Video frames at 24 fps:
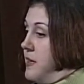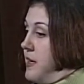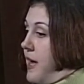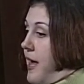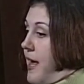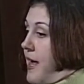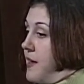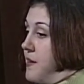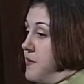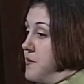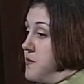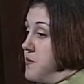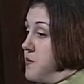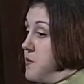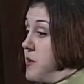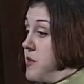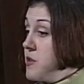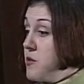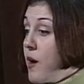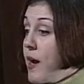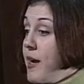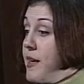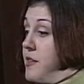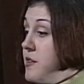And we
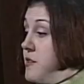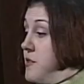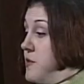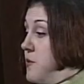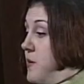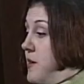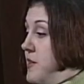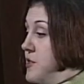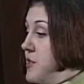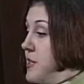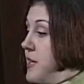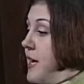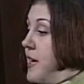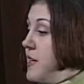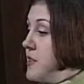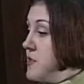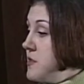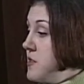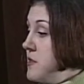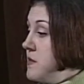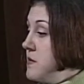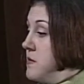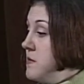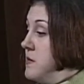try to do
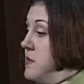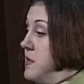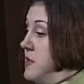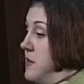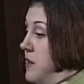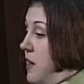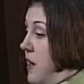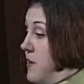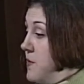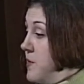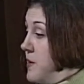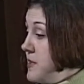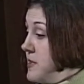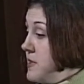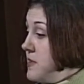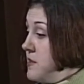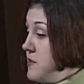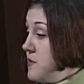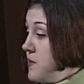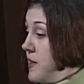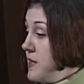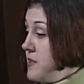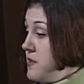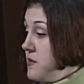education on
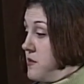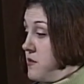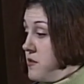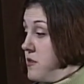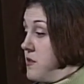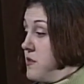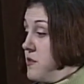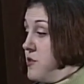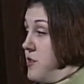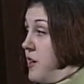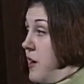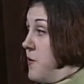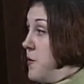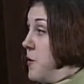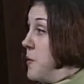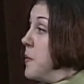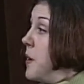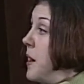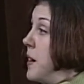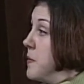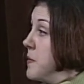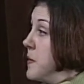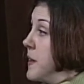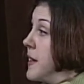residents' rights to the general
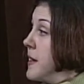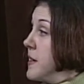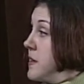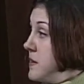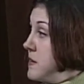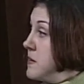public.